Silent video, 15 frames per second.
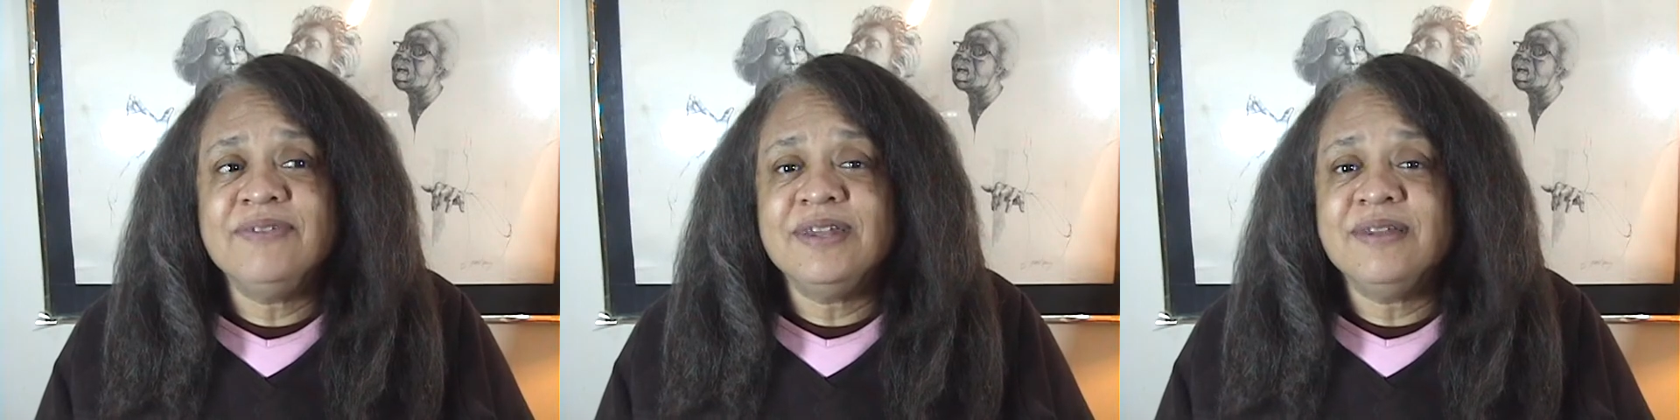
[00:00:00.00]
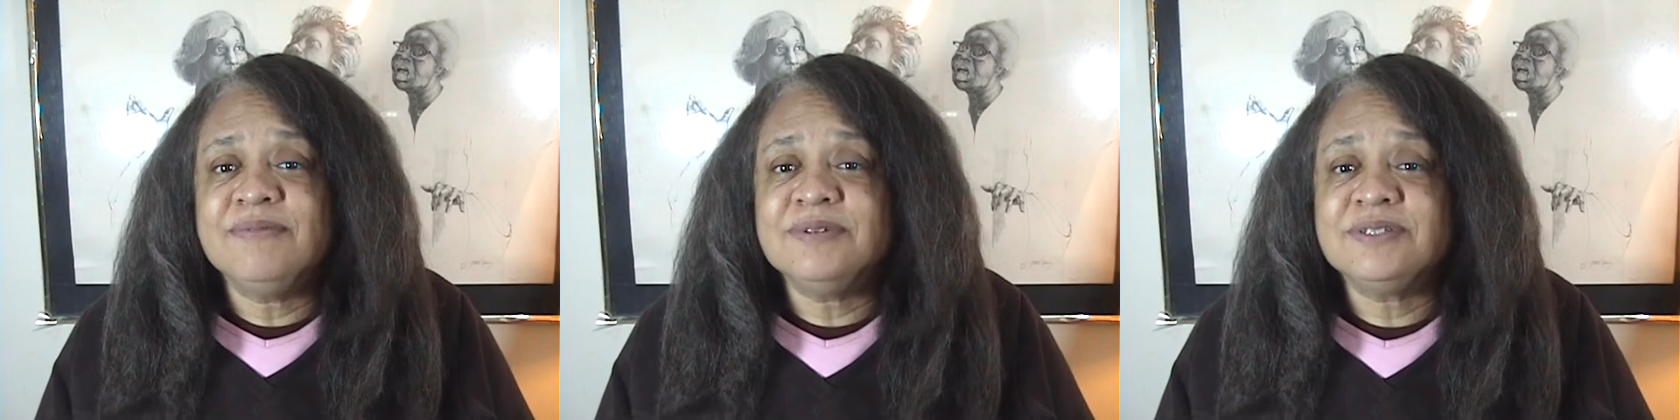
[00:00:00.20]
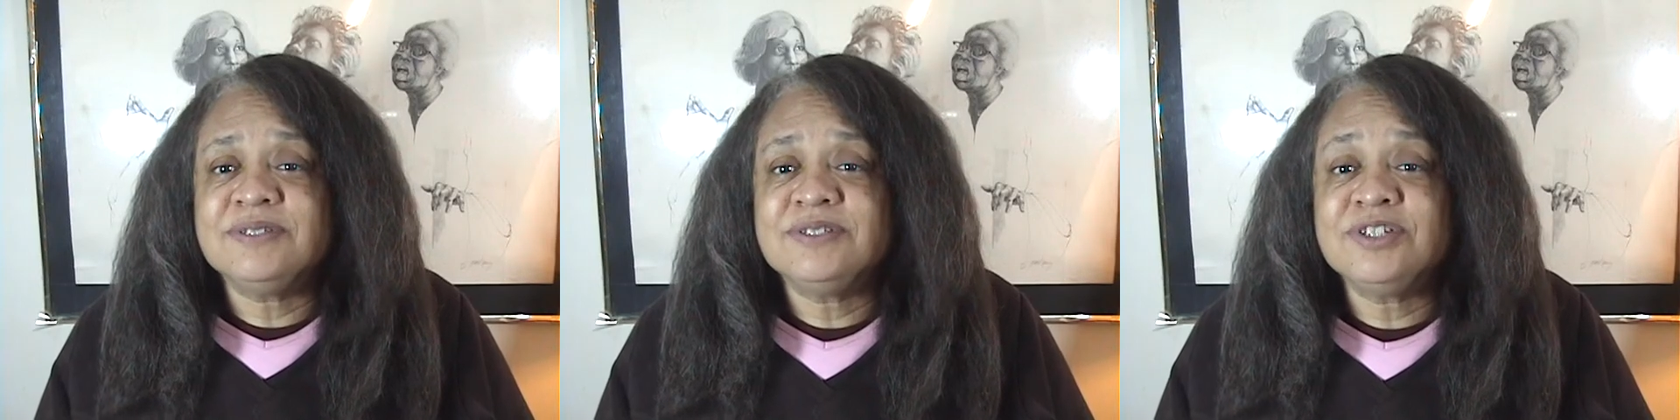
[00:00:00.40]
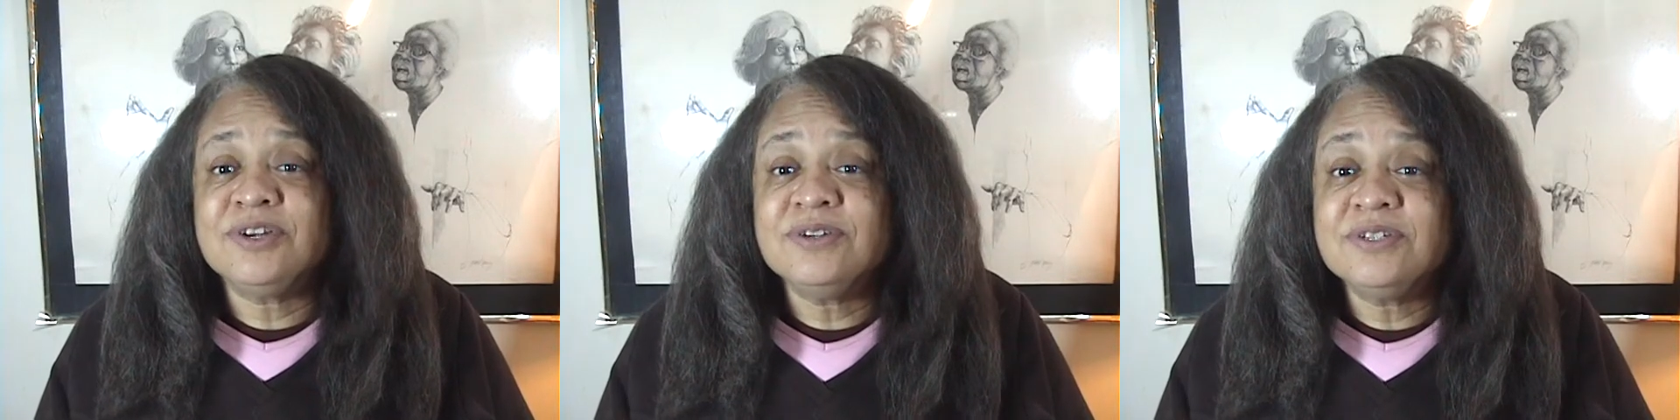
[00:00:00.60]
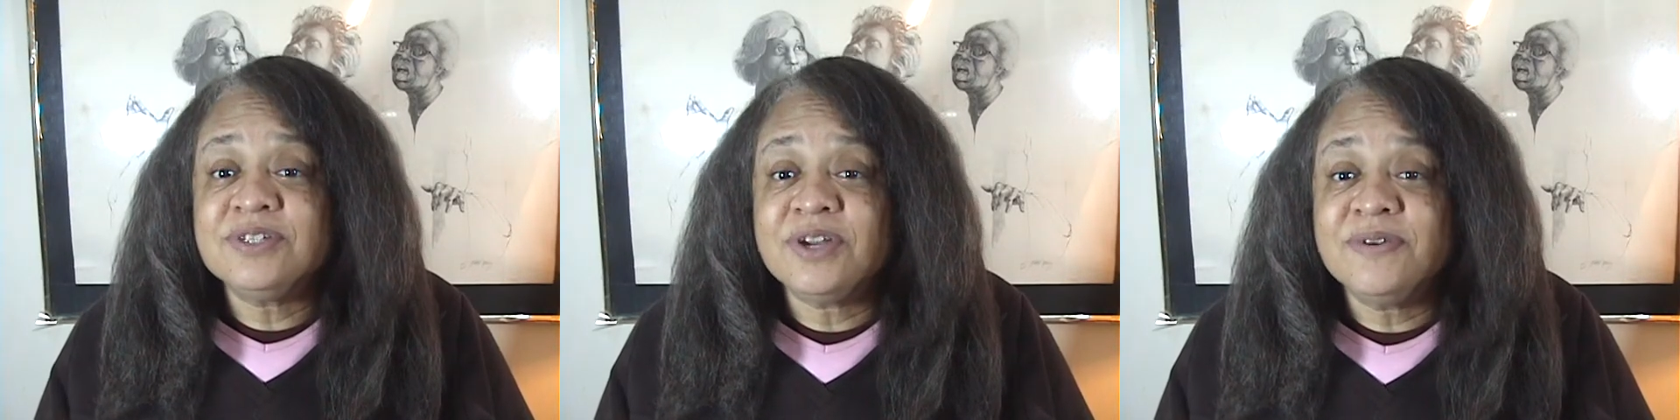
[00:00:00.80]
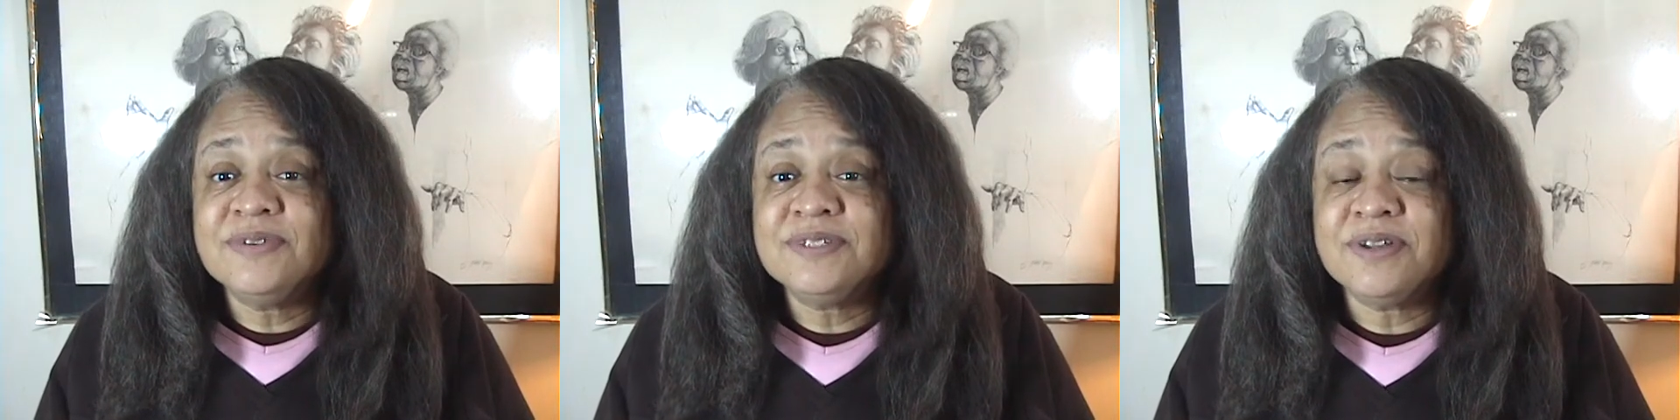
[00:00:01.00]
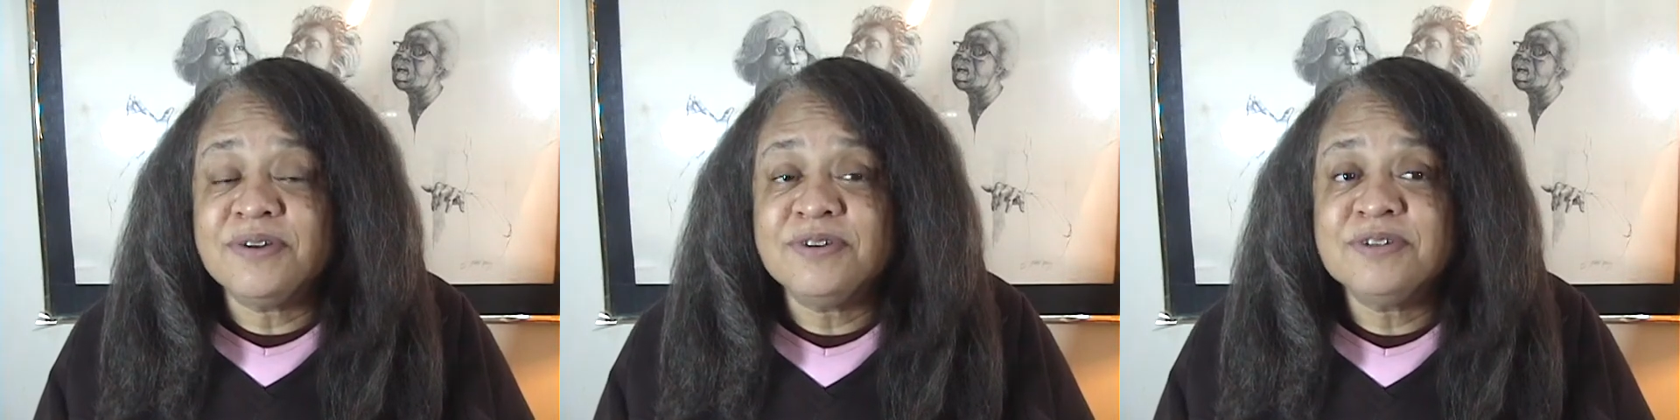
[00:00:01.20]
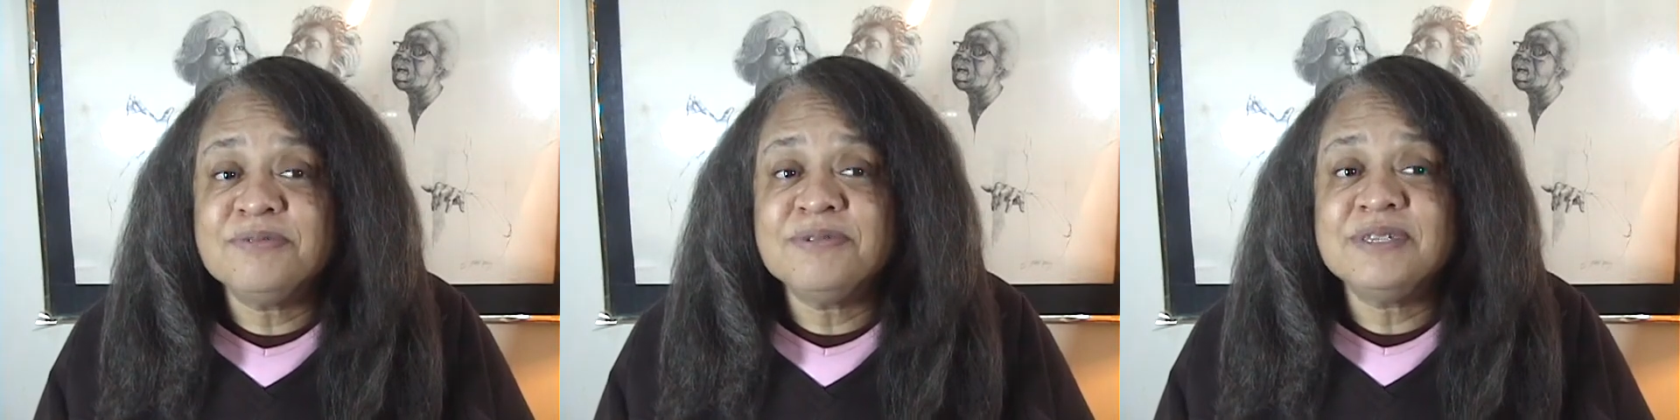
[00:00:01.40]
and there was church service on
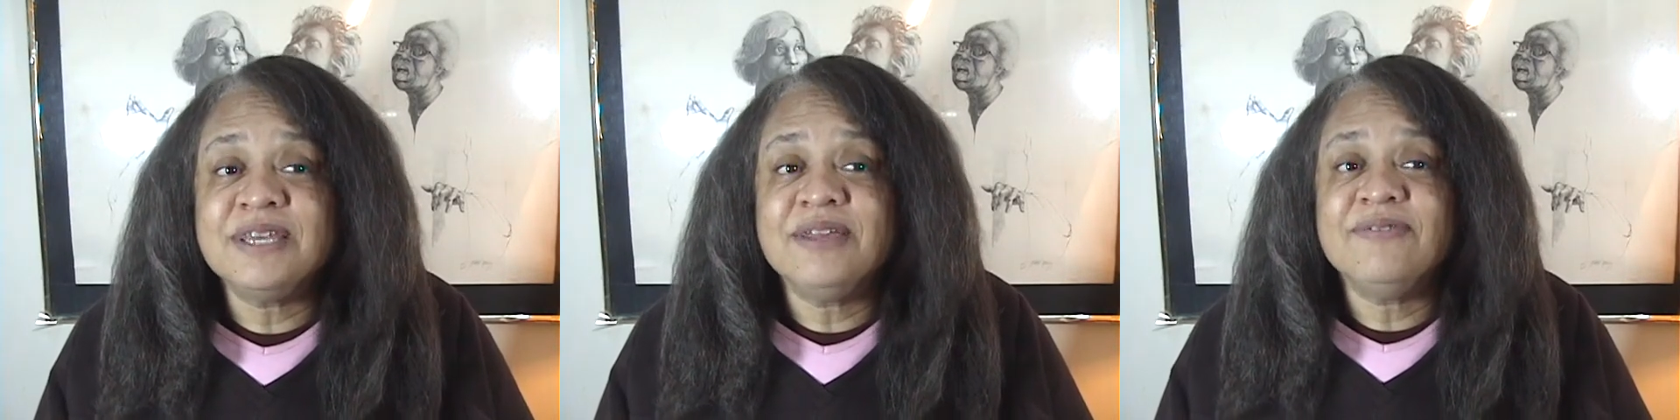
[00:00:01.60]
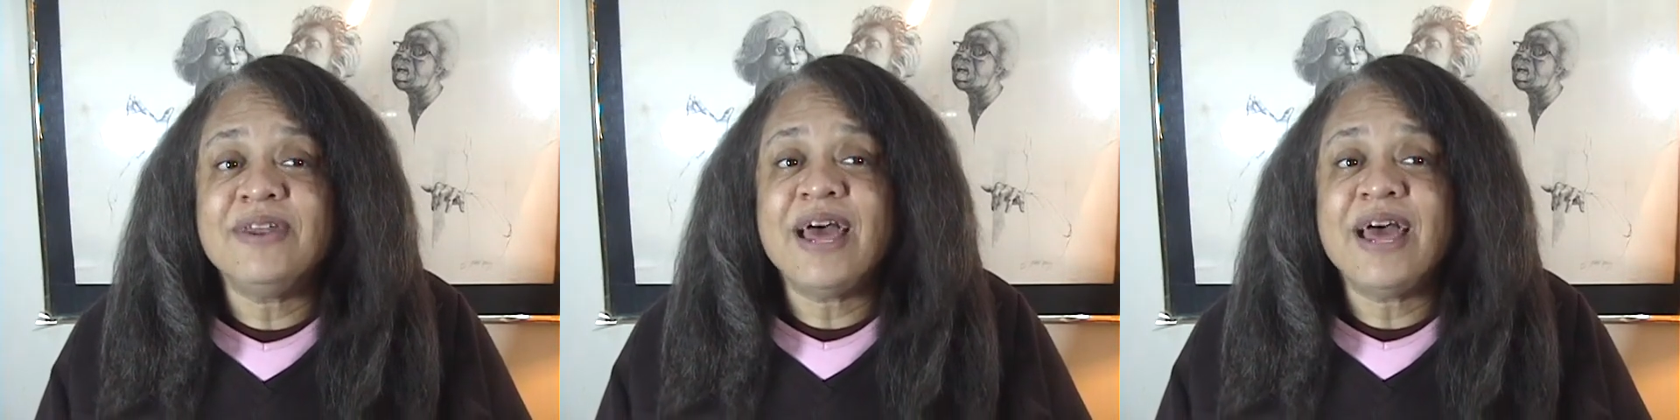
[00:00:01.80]
Christmas Eve.